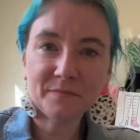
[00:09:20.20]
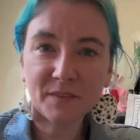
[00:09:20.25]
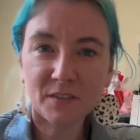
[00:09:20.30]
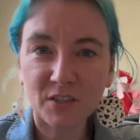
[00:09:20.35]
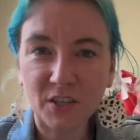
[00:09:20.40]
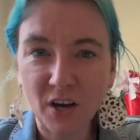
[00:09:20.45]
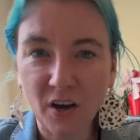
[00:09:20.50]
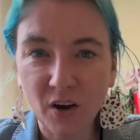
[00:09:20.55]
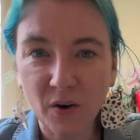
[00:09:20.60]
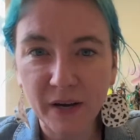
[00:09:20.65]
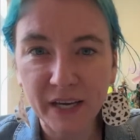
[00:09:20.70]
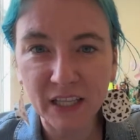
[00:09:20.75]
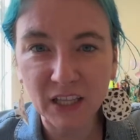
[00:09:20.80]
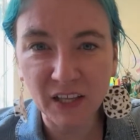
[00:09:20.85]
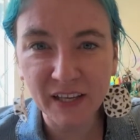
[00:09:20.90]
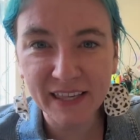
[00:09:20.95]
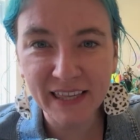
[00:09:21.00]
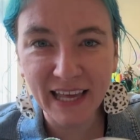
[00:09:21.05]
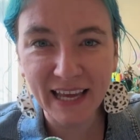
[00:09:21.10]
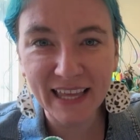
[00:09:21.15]
So it
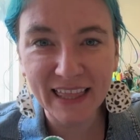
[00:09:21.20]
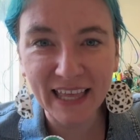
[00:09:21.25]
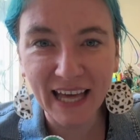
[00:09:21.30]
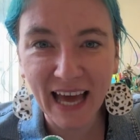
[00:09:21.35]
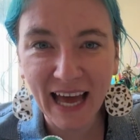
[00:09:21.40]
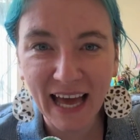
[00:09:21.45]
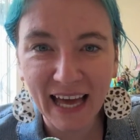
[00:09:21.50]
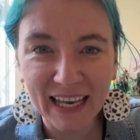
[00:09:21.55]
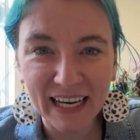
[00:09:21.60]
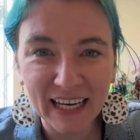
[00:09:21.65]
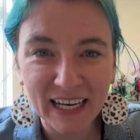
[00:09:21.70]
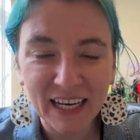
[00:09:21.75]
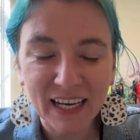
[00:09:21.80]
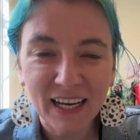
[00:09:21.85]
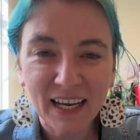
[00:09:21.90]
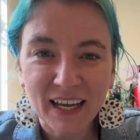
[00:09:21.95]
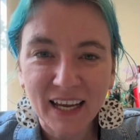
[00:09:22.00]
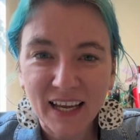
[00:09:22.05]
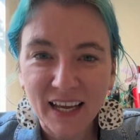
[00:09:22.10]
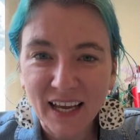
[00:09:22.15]
looks like that.
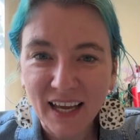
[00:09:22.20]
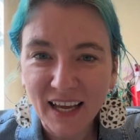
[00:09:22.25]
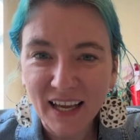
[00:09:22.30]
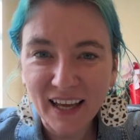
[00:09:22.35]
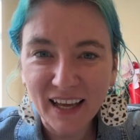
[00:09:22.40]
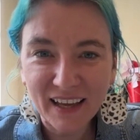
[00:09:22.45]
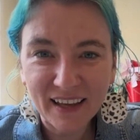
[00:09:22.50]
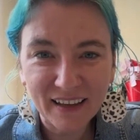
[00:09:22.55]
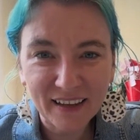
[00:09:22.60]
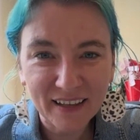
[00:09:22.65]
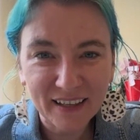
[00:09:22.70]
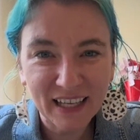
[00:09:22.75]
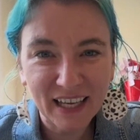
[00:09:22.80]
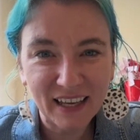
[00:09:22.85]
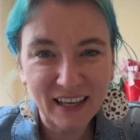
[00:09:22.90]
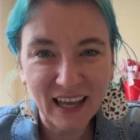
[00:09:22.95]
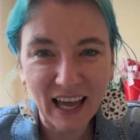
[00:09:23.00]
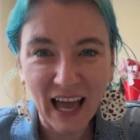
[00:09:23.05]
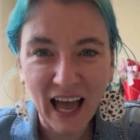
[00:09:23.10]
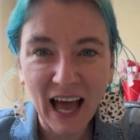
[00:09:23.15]

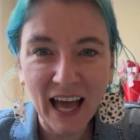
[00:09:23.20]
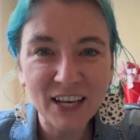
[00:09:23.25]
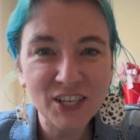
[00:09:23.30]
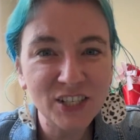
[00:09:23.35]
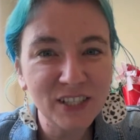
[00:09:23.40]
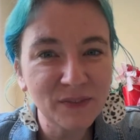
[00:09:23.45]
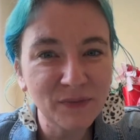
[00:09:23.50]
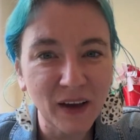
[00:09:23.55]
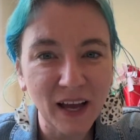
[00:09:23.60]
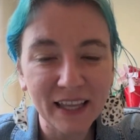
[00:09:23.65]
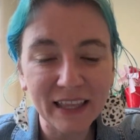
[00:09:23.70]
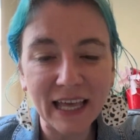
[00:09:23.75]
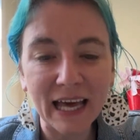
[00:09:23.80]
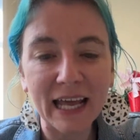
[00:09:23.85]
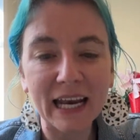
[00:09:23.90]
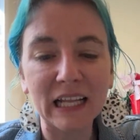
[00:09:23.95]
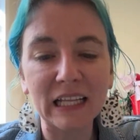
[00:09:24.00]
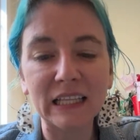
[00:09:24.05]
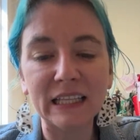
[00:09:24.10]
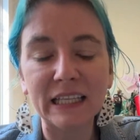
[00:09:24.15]
I just find
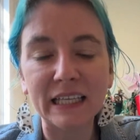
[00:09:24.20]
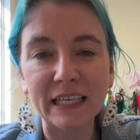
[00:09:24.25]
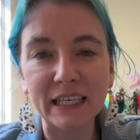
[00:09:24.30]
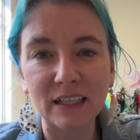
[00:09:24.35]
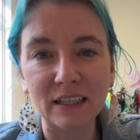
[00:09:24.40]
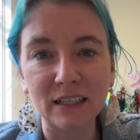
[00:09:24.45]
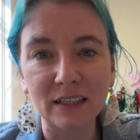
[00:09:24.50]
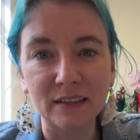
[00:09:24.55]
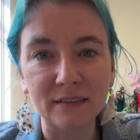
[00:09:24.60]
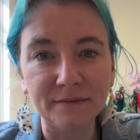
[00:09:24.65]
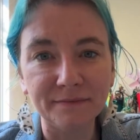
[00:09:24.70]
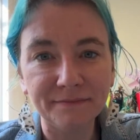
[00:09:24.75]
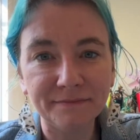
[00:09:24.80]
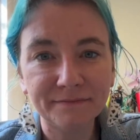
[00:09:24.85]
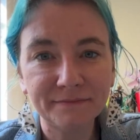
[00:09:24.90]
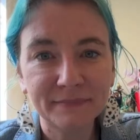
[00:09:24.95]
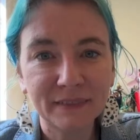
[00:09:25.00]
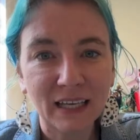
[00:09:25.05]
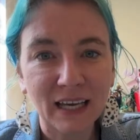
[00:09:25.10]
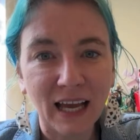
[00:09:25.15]
that
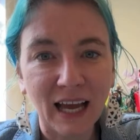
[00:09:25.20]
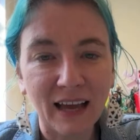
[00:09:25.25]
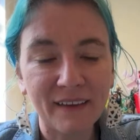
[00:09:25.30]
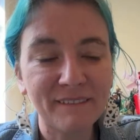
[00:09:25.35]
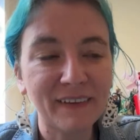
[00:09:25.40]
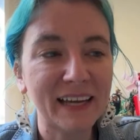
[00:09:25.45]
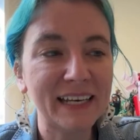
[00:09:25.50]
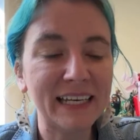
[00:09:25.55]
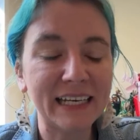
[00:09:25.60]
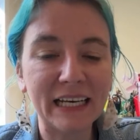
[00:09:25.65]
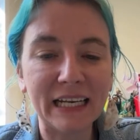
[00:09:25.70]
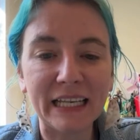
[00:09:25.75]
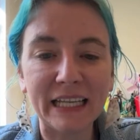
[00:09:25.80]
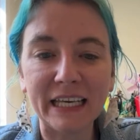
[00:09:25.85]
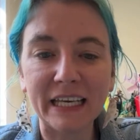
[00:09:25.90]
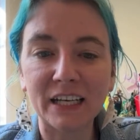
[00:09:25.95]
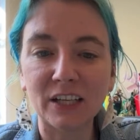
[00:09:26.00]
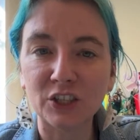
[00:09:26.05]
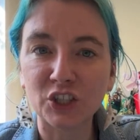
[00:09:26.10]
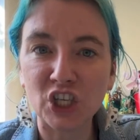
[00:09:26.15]
I find it a
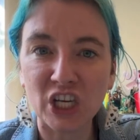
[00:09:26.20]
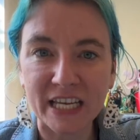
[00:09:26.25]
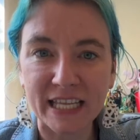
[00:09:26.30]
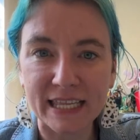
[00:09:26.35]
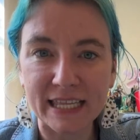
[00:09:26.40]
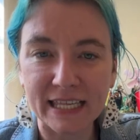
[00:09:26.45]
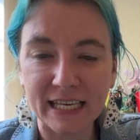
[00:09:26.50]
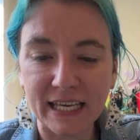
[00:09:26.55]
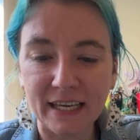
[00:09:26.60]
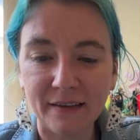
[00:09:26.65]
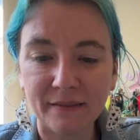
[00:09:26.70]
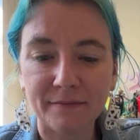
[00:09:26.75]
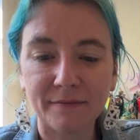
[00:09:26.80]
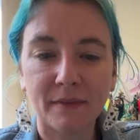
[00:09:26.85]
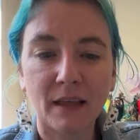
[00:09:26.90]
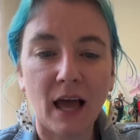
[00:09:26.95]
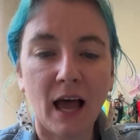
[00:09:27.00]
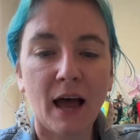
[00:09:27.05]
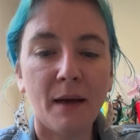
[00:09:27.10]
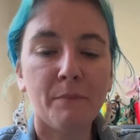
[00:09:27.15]
little chintzy.
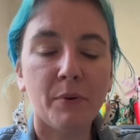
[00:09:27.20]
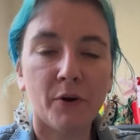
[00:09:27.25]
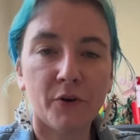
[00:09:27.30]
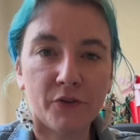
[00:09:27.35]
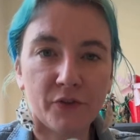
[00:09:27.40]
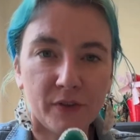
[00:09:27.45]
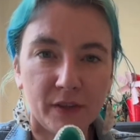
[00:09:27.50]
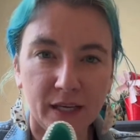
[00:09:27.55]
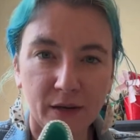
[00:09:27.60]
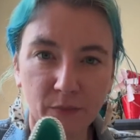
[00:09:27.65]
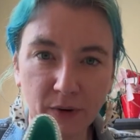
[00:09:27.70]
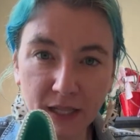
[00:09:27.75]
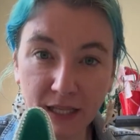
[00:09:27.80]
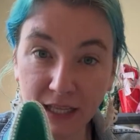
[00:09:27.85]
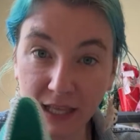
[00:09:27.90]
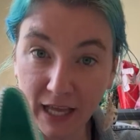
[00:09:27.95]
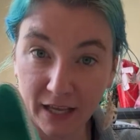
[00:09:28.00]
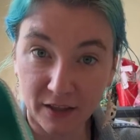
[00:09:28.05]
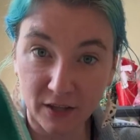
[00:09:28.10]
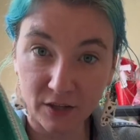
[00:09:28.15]
I personally really
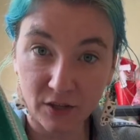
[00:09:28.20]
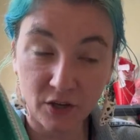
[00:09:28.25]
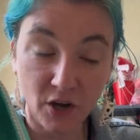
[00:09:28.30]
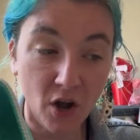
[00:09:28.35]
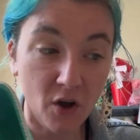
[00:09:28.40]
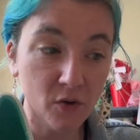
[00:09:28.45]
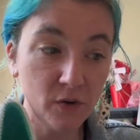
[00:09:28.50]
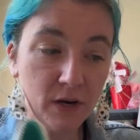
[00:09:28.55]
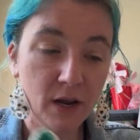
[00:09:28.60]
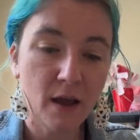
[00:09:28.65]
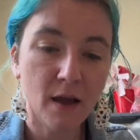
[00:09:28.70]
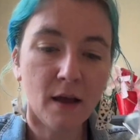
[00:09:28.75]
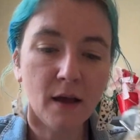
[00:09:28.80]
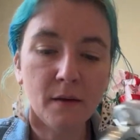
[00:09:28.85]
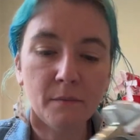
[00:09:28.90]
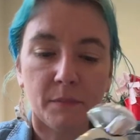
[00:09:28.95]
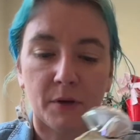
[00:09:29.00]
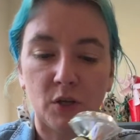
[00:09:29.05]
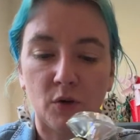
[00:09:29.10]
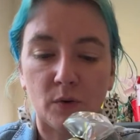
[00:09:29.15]
like the stone,
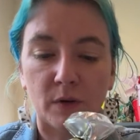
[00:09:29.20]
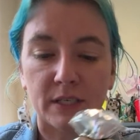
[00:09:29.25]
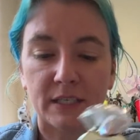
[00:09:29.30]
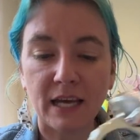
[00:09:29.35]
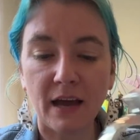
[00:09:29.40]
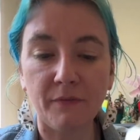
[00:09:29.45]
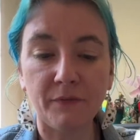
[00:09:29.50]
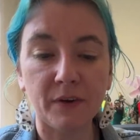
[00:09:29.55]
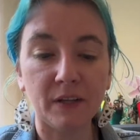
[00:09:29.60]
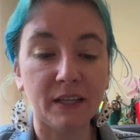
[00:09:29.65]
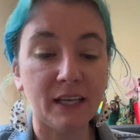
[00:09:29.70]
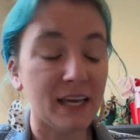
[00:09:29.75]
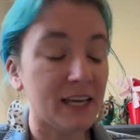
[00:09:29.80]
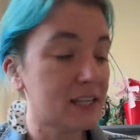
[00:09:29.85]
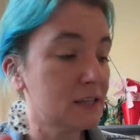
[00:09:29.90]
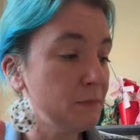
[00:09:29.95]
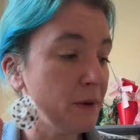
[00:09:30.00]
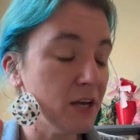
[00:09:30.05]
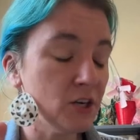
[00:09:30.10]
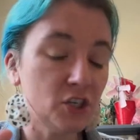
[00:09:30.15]
but you can definitely,
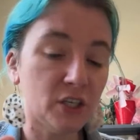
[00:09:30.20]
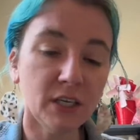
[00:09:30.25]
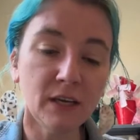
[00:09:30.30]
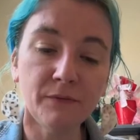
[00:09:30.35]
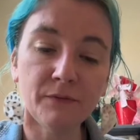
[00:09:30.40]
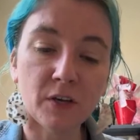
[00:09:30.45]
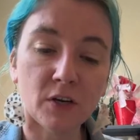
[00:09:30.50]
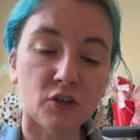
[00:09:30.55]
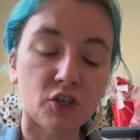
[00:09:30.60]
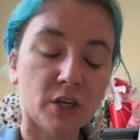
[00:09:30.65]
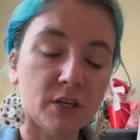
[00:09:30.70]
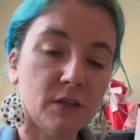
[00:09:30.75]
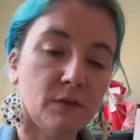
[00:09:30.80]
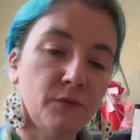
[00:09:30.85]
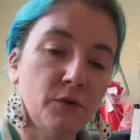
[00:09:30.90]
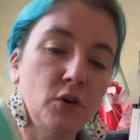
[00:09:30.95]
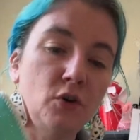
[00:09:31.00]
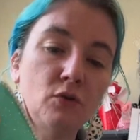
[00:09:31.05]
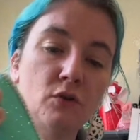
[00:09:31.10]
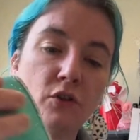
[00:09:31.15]
especially if they're just
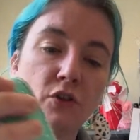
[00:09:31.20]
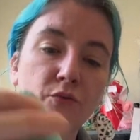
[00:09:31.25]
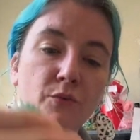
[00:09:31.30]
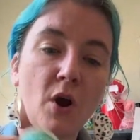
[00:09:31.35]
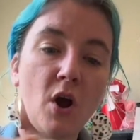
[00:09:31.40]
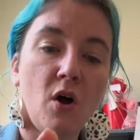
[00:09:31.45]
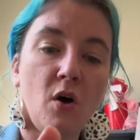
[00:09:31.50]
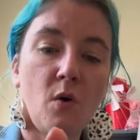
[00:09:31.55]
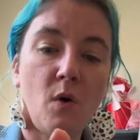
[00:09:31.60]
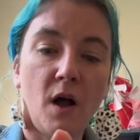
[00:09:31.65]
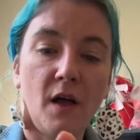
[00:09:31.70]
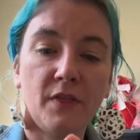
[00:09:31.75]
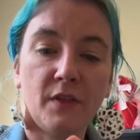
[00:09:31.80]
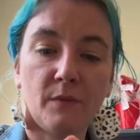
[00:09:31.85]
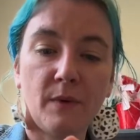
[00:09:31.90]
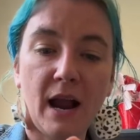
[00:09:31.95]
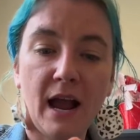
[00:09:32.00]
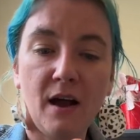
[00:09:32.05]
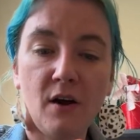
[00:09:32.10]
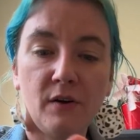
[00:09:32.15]
for you to throw on
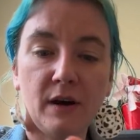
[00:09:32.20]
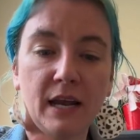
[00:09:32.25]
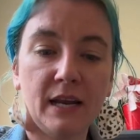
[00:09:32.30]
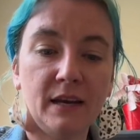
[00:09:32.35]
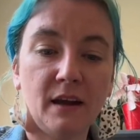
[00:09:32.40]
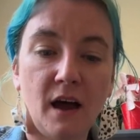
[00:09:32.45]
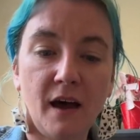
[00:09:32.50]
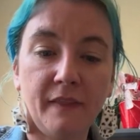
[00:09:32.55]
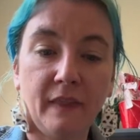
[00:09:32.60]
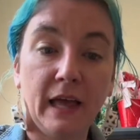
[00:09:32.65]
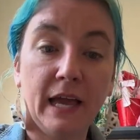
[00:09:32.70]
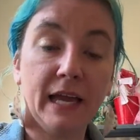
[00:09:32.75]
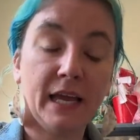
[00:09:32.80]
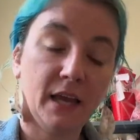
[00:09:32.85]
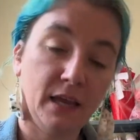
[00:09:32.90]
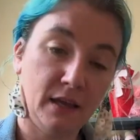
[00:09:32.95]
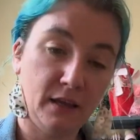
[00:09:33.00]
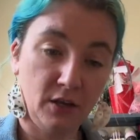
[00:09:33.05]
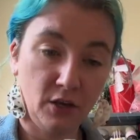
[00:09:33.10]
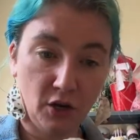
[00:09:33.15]
the route and not
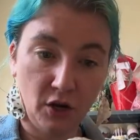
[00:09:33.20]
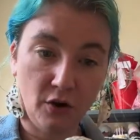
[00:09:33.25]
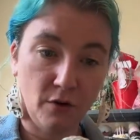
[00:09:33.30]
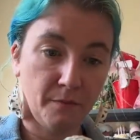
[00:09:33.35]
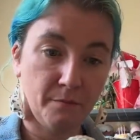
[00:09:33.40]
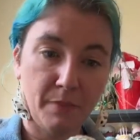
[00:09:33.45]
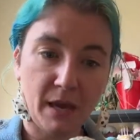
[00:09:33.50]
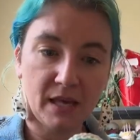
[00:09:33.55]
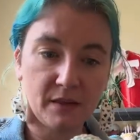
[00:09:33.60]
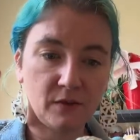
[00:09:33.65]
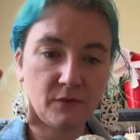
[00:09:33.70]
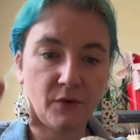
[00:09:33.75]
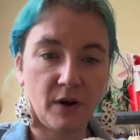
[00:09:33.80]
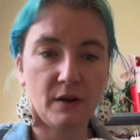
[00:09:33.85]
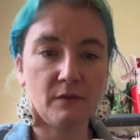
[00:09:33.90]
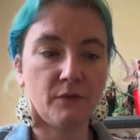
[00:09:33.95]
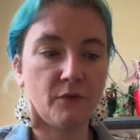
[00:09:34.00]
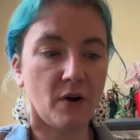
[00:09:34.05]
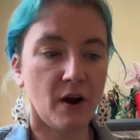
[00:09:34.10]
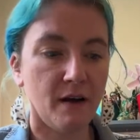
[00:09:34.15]
like your best
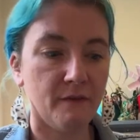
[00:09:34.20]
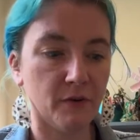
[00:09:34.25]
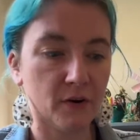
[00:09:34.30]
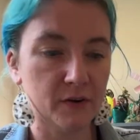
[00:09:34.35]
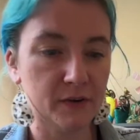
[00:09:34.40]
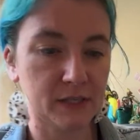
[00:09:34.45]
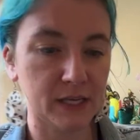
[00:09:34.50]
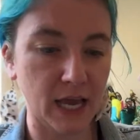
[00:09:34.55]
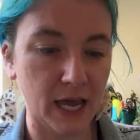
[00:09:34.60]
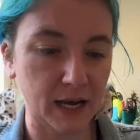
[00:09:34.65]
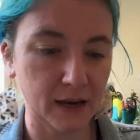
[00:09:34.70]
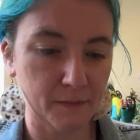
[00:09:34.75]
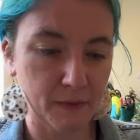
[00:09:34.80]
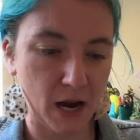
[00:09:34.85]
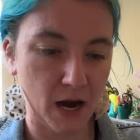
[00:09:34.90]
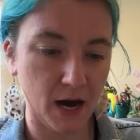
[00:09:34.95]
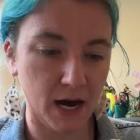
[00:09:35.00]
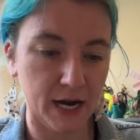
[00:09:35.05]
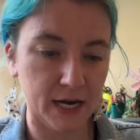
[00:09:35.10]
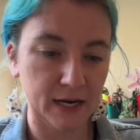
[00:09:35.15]
friend forever is getting
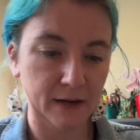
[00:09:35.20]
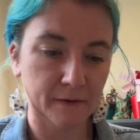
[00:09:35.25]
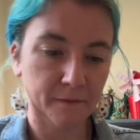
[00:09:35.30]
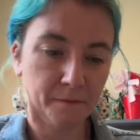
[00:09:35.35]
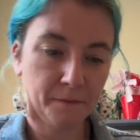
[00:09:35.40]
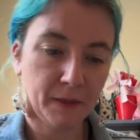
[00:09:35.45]
married,